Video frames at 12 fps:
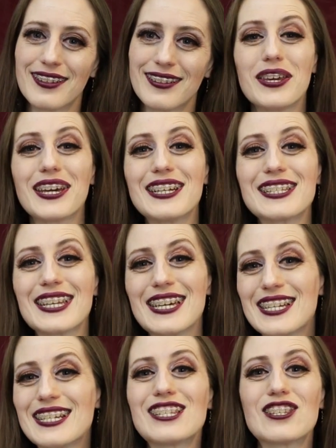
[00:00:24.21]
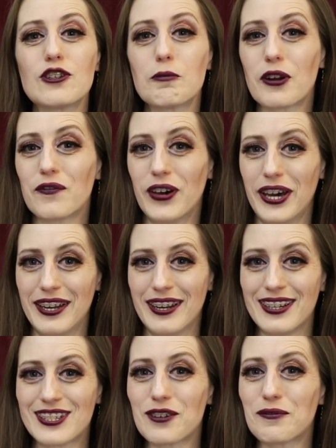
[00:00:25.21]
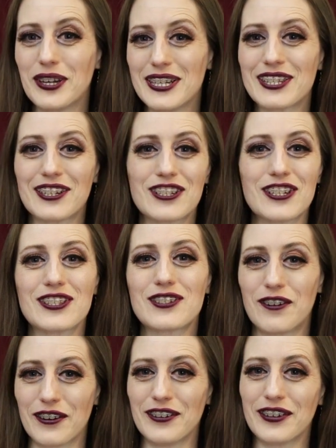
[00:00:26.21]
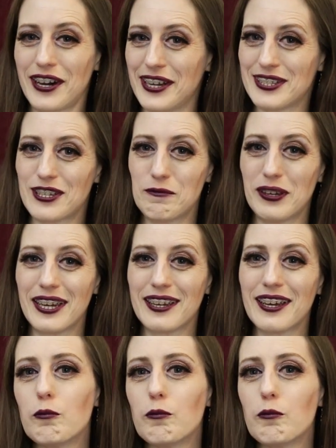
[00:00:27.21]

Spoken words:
Because it is super fun to research historical costuming.